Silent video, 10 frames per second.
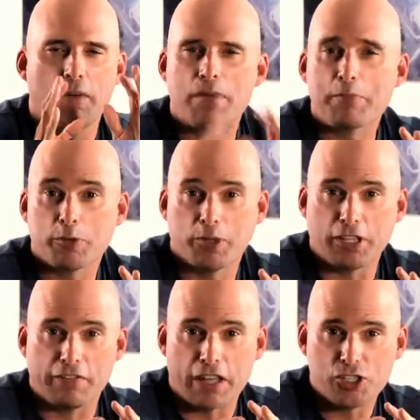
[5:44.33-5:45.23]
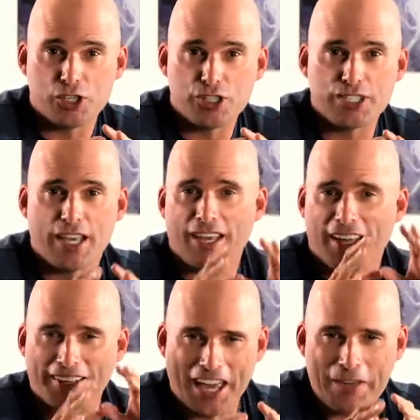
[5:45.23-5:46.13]
memorable adventures,
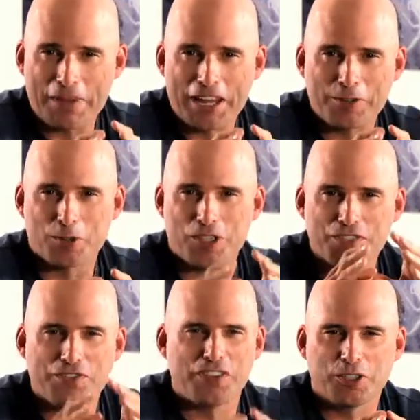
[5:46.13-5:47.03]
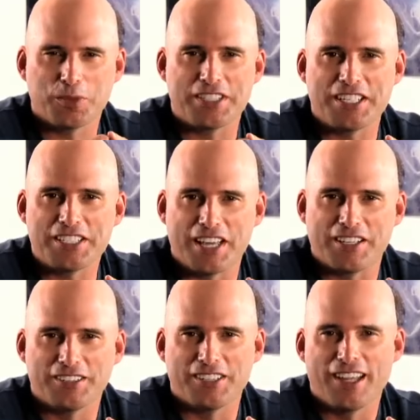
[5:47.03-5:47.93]
and campaign worlds filled with
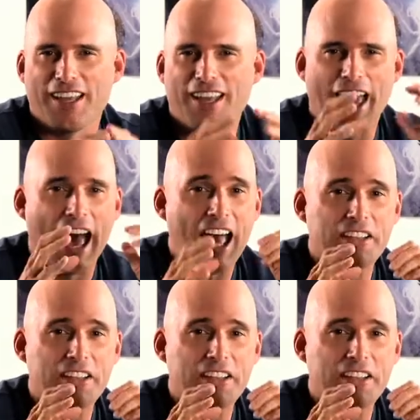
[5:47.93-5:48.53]
detail. Add